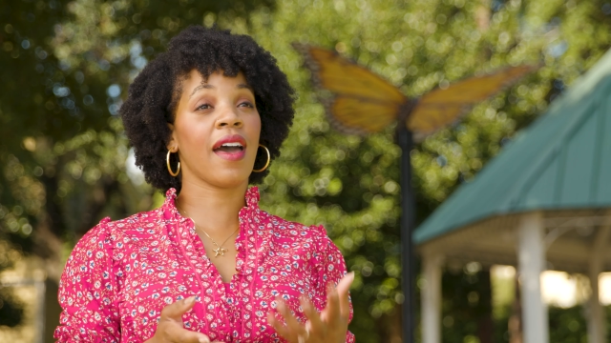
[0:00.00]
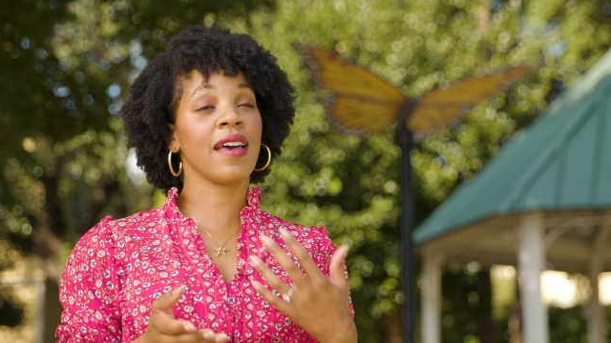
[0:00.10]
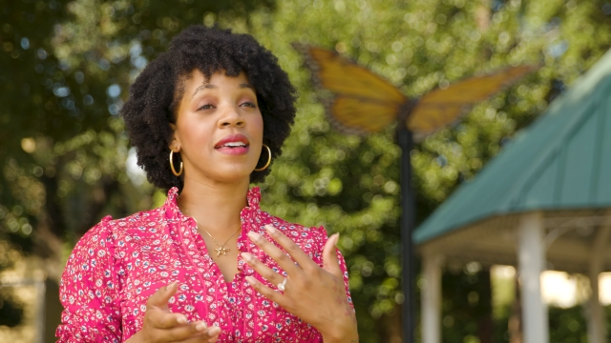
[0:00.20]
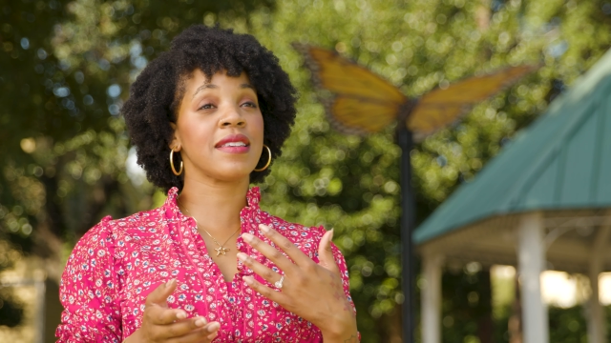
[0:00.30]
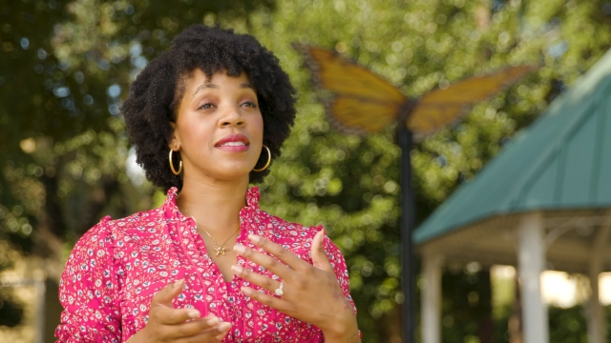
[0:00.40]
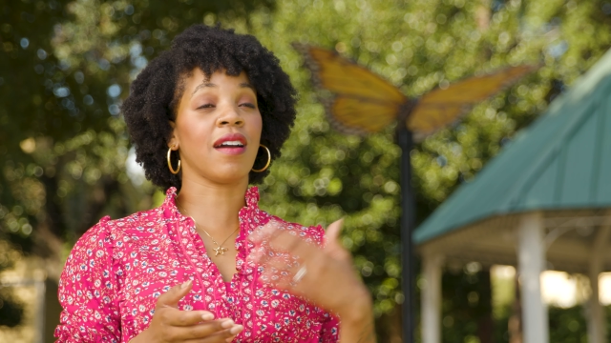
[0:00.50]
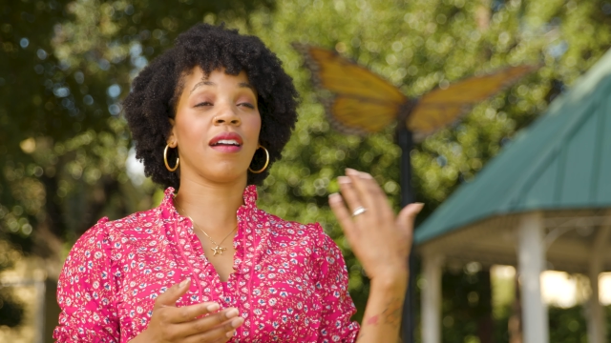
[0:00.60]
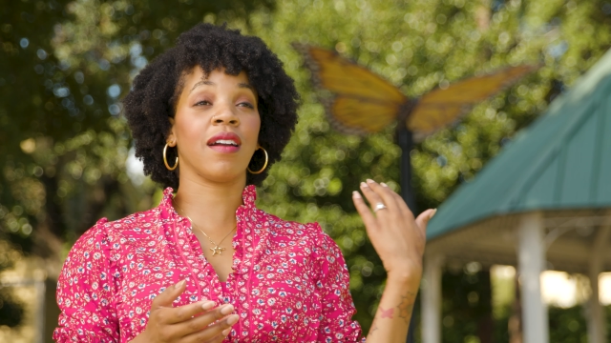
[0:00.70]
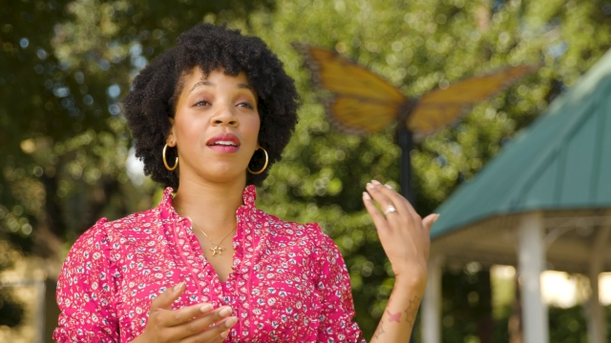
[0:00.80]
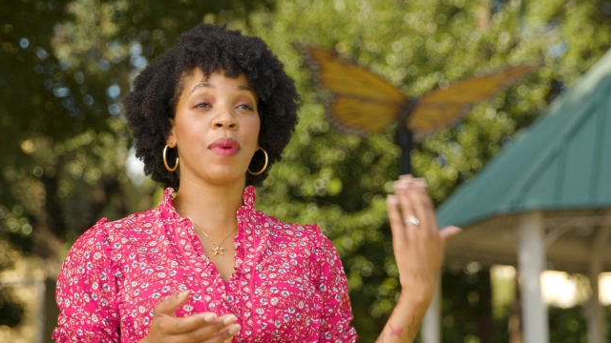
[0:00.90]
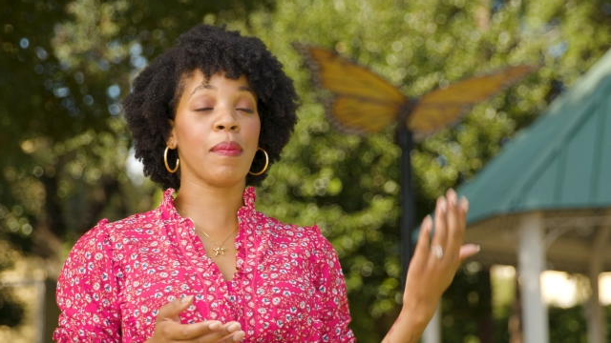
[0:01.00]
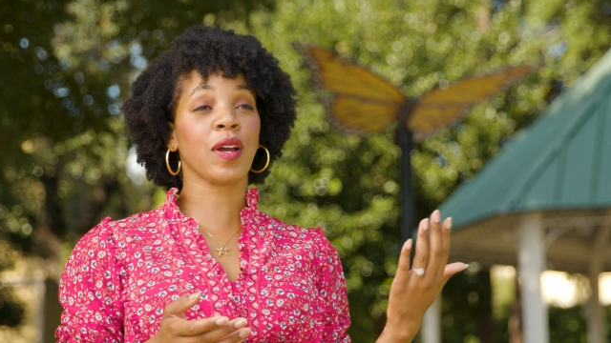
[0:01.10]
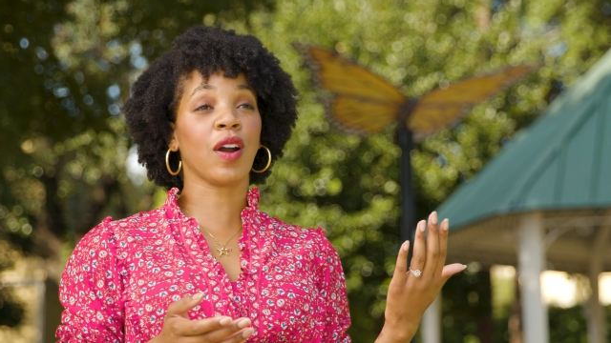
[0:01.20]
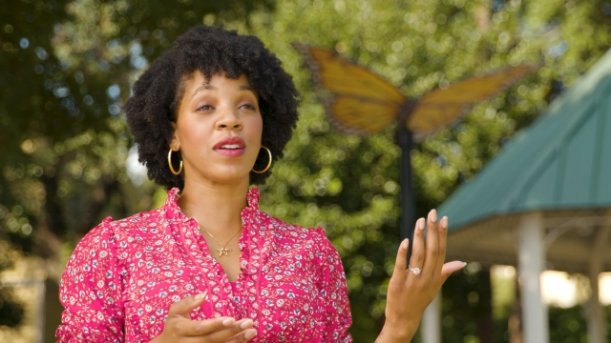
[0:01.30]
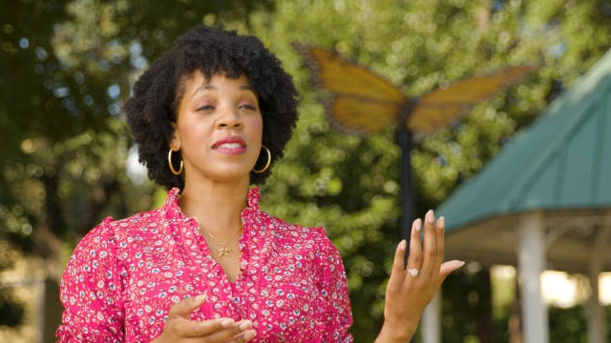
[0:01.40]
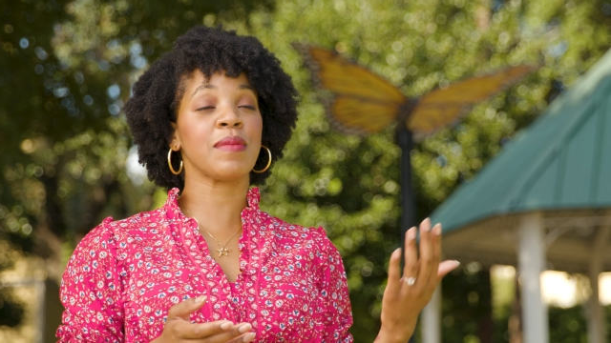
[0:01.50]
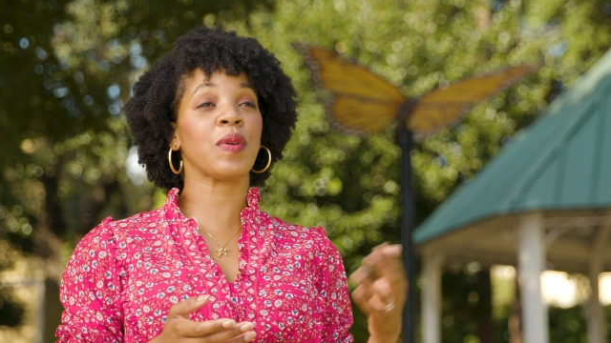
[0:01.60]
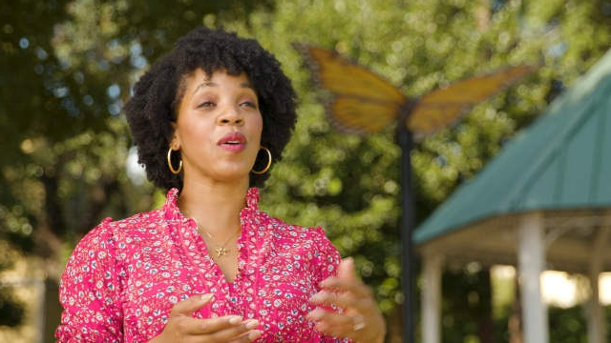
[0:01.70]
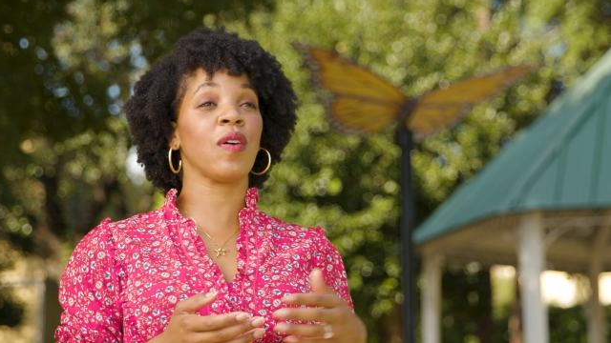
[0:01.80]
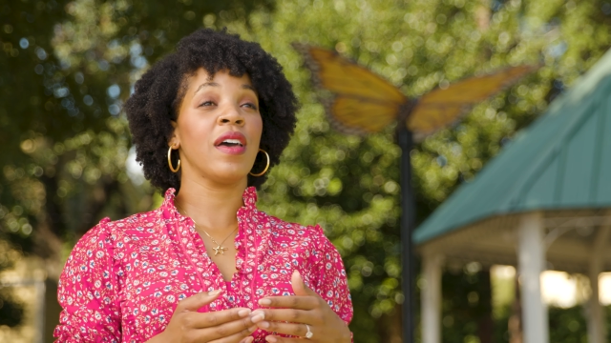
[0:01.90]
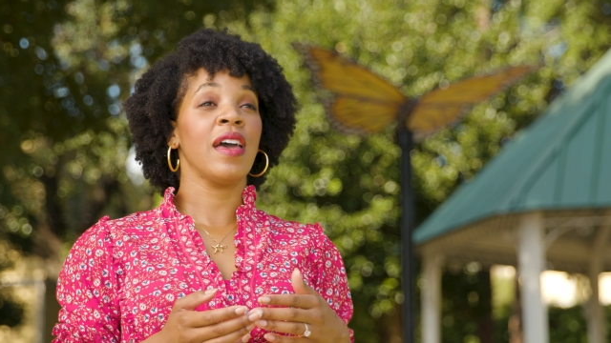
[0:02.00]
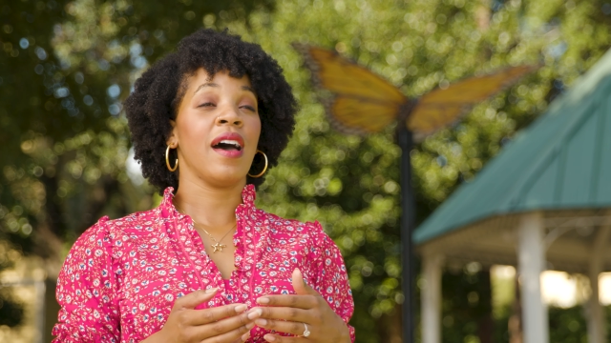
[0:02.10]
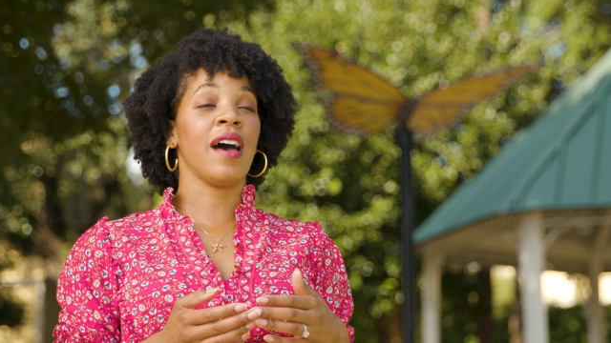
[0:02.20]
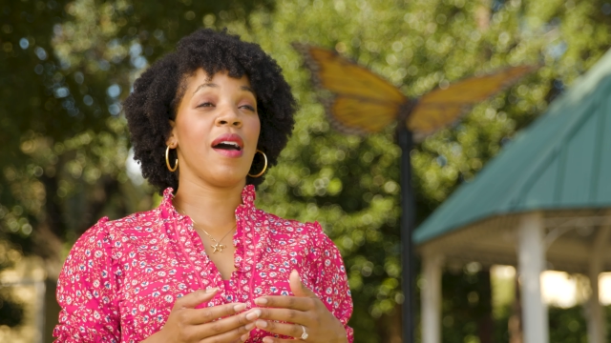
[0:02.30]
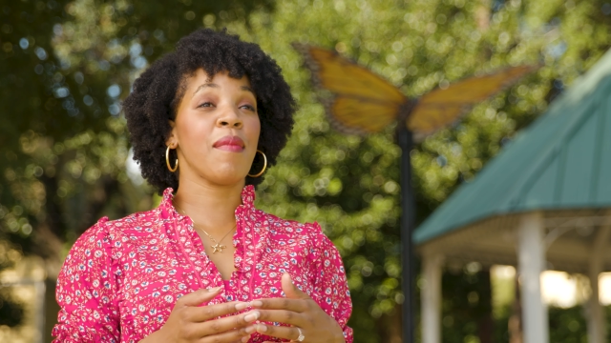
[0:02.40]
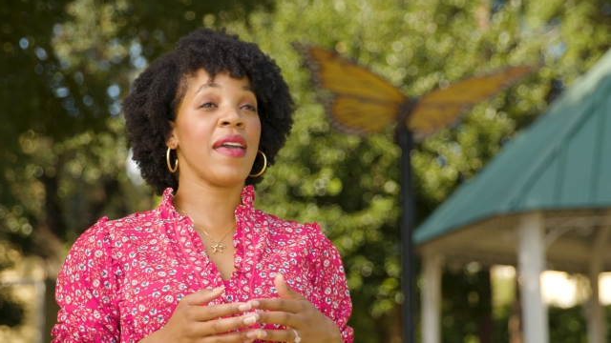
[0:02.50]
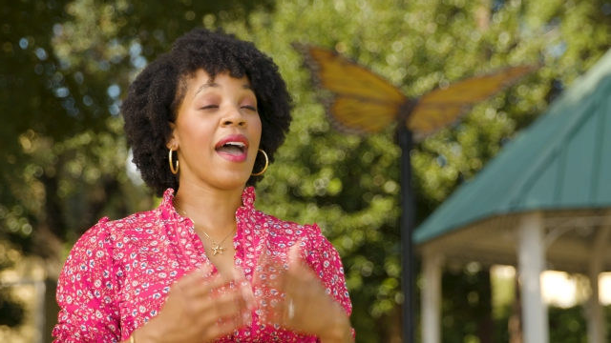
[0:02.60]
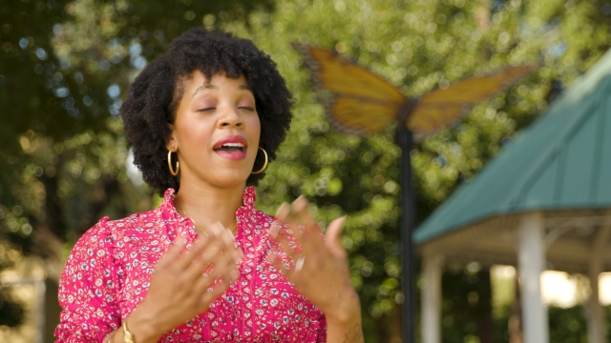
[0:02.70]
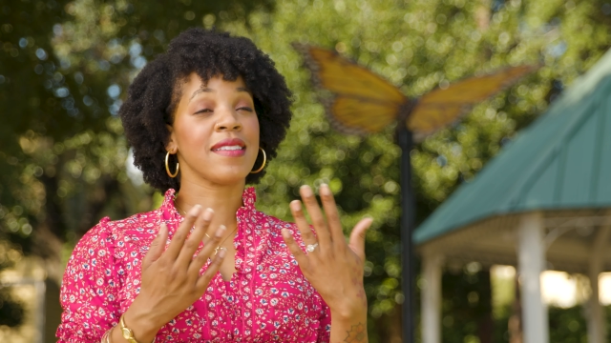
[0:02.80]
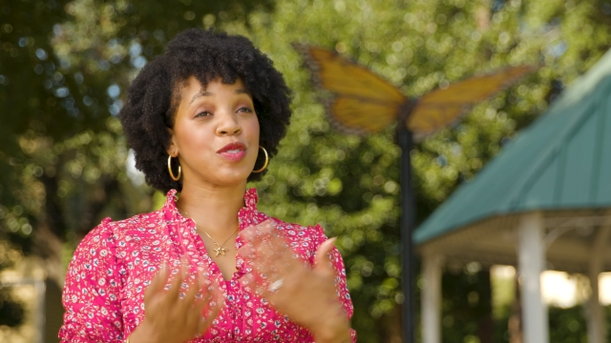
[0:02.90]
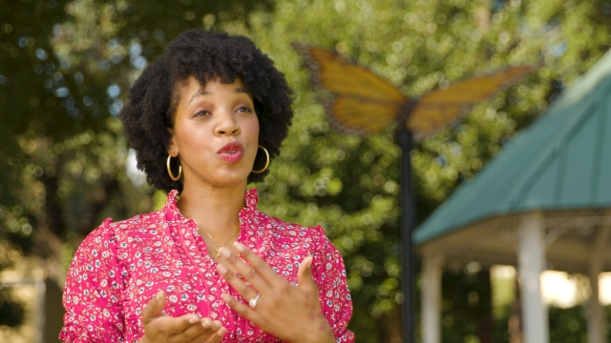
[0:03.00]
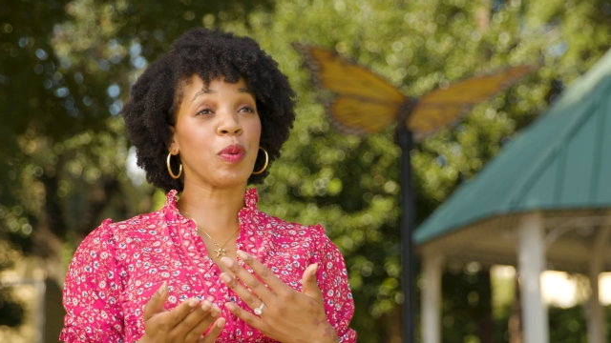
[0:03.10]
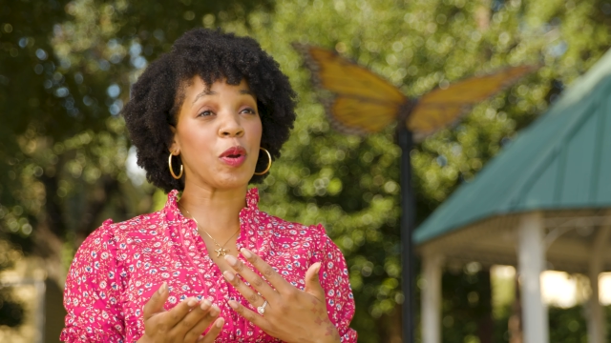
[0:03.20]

as our public art symbol um, has dual